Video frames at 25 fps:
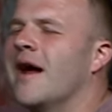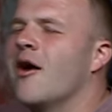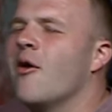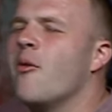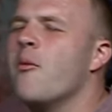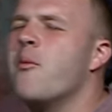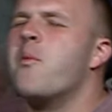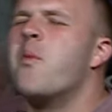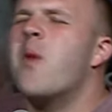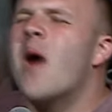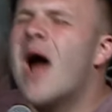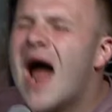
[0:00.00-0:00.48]
How
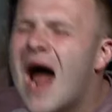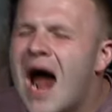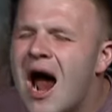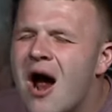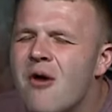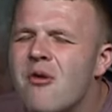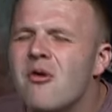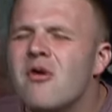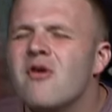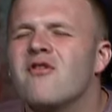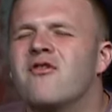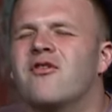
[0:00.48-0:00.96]

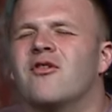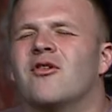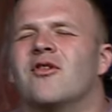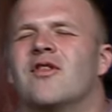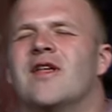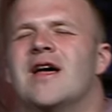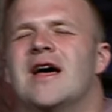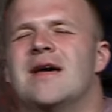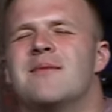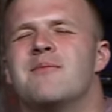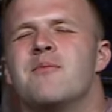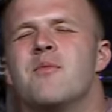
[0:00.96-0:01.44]
powerful
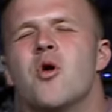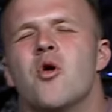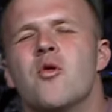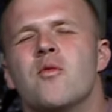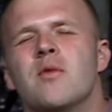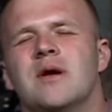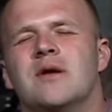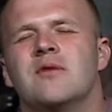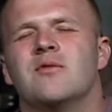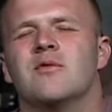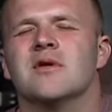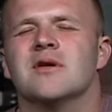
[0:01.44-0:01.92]
that
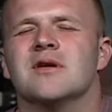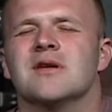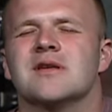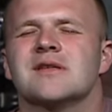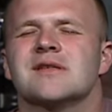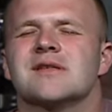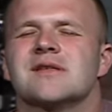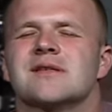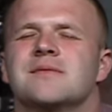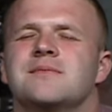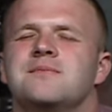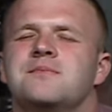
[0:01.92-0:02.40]
moment
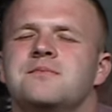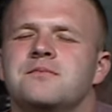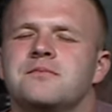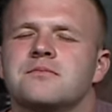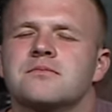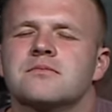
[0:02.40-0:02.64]
was.